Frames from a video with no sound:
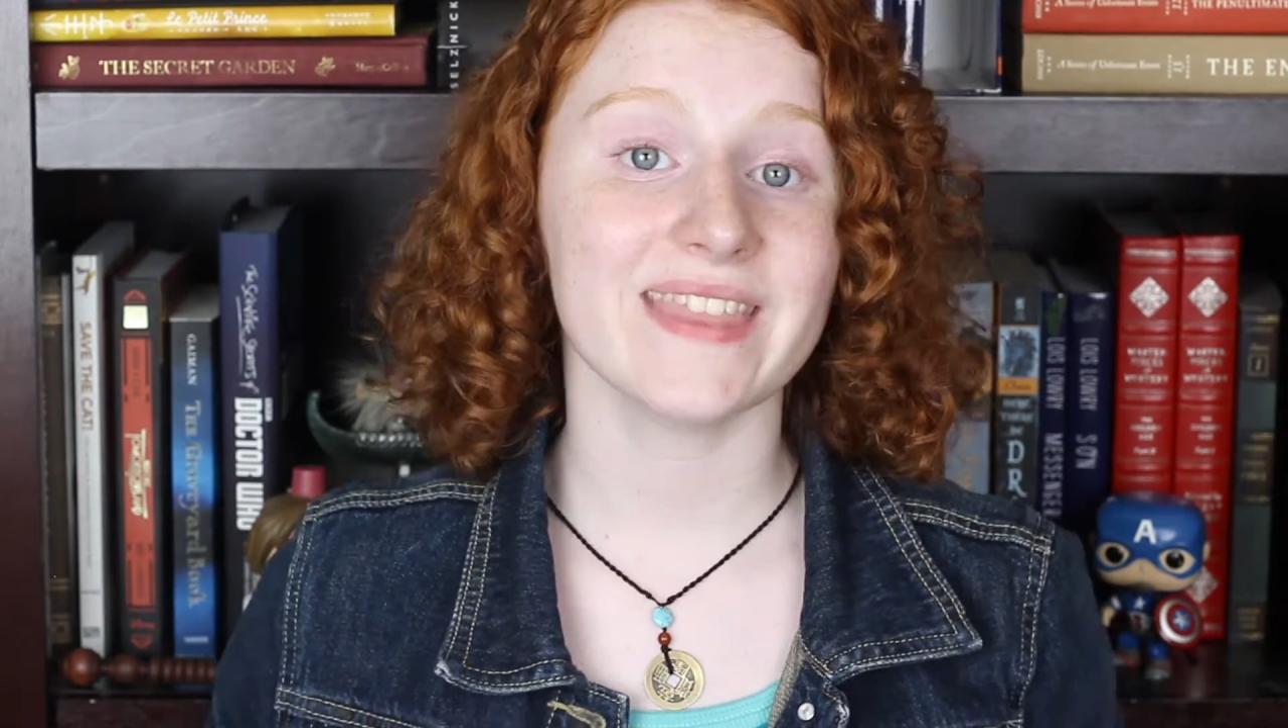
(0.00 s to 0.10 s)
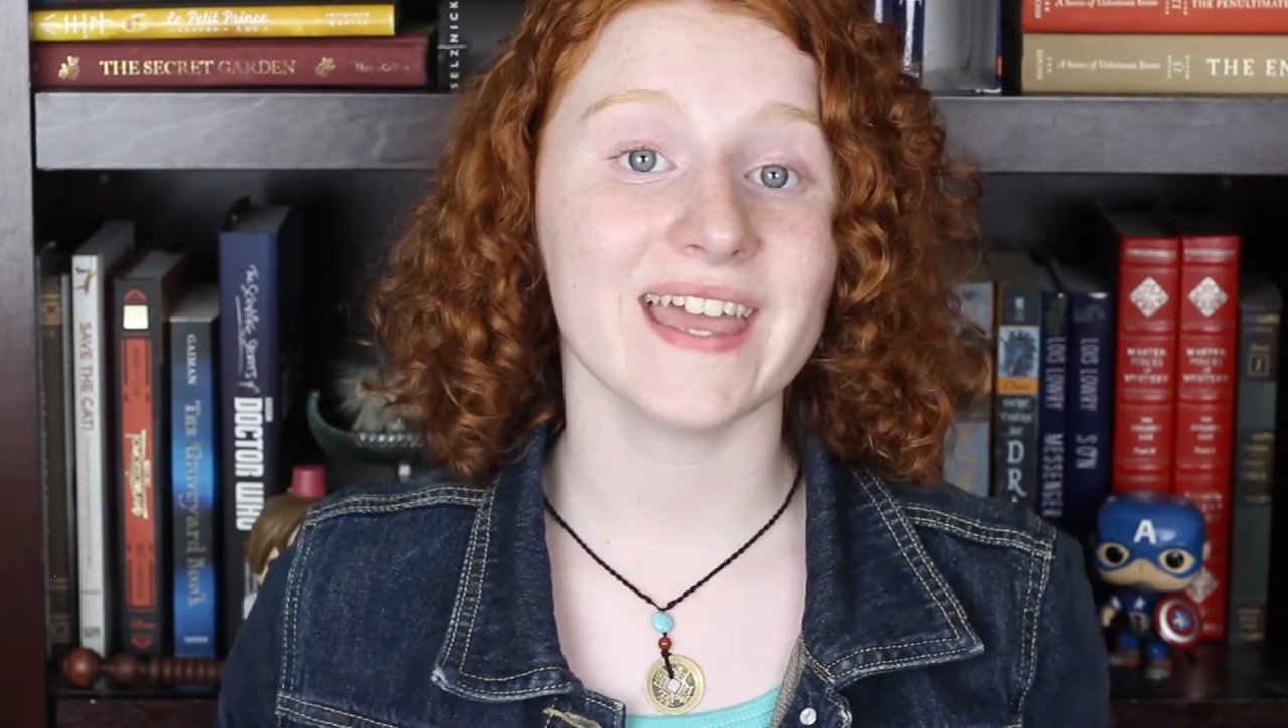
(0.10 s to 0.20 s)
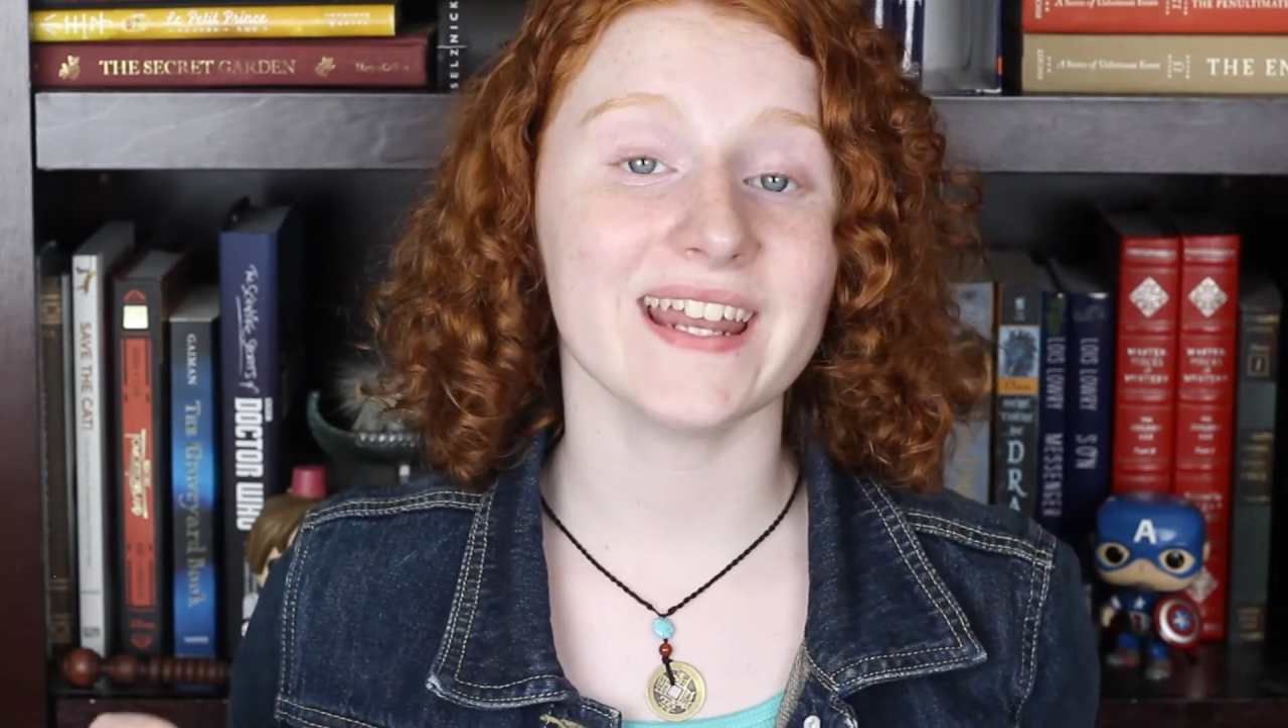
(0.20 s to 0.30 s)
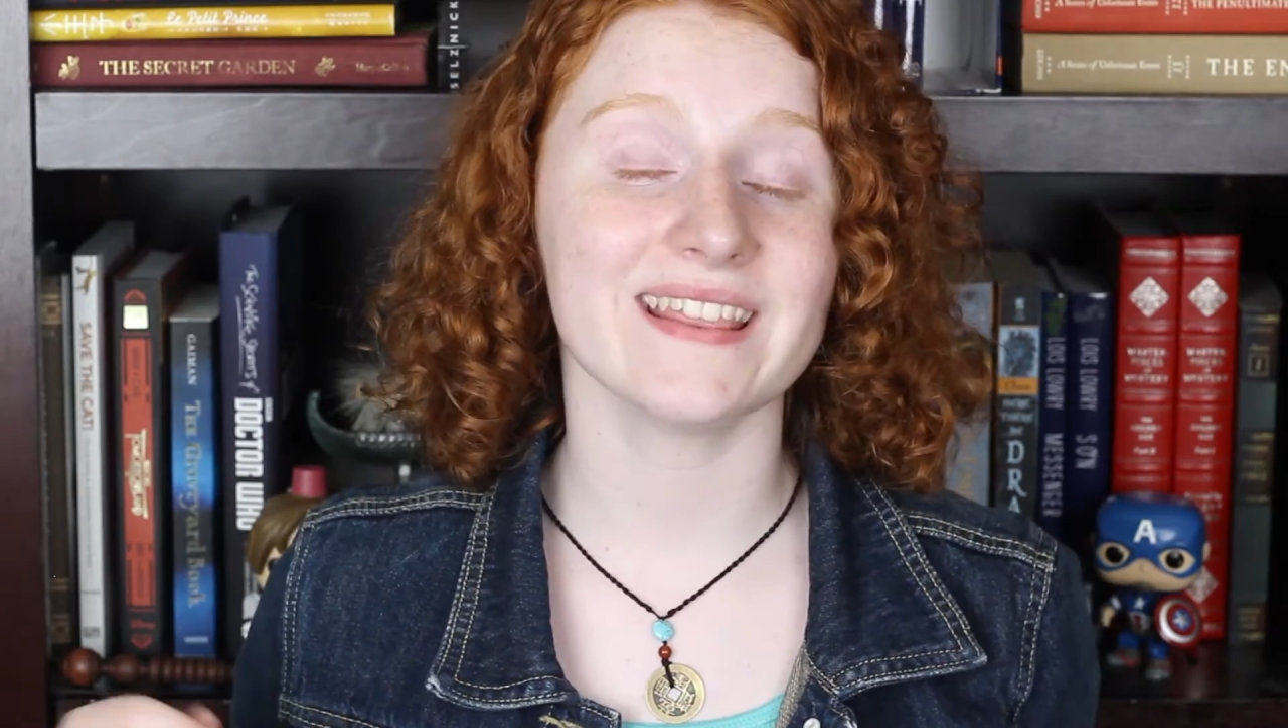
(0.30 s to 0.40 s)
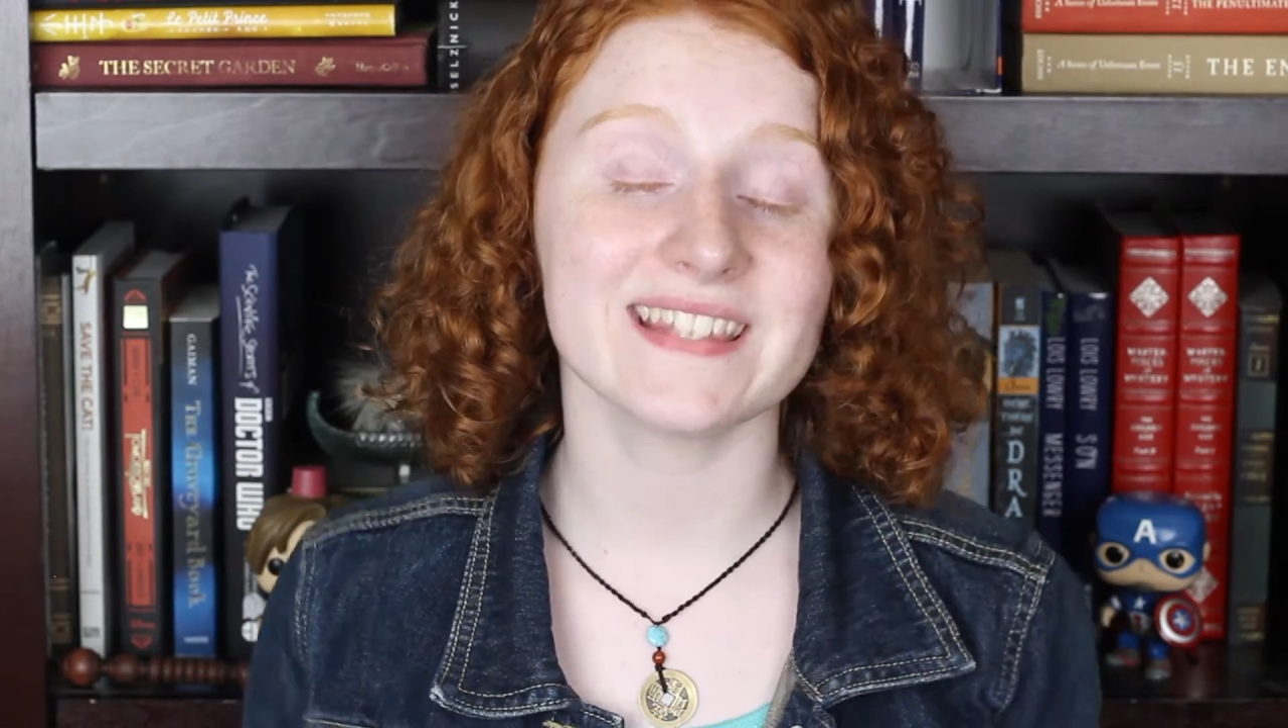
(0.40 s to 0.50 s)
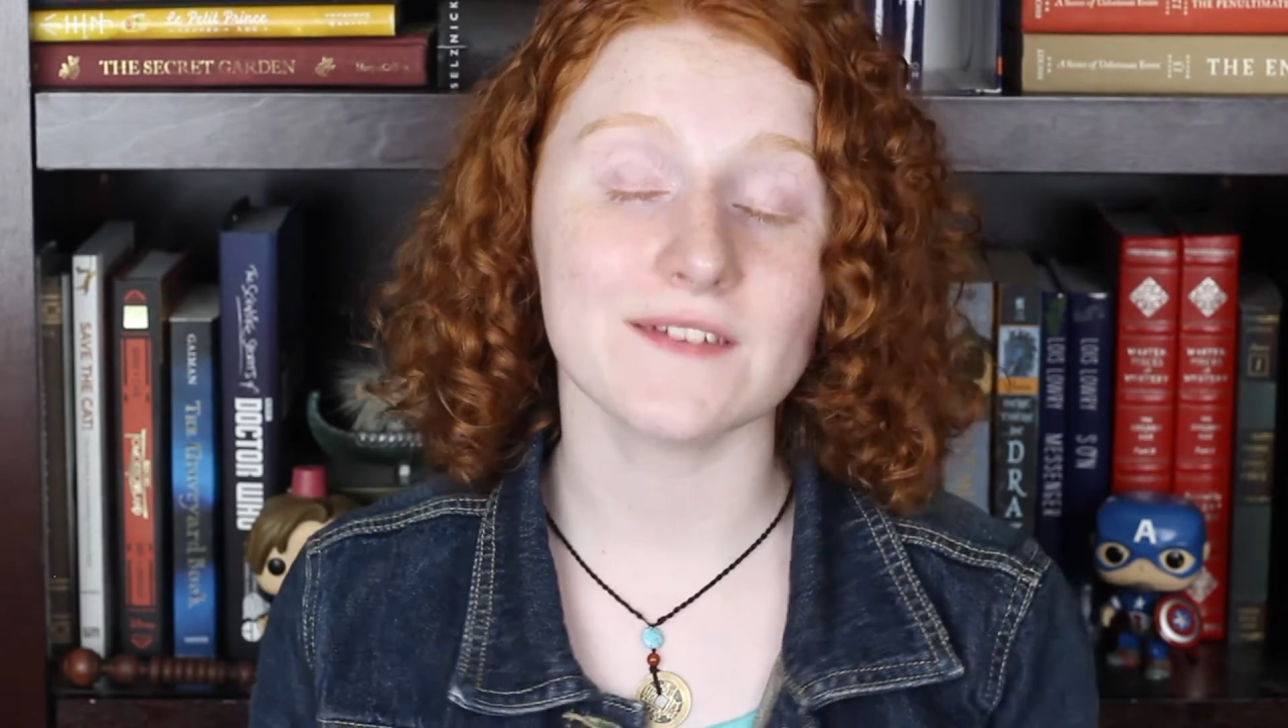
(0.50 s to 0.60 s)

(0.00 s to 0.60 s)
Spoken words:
Then, in the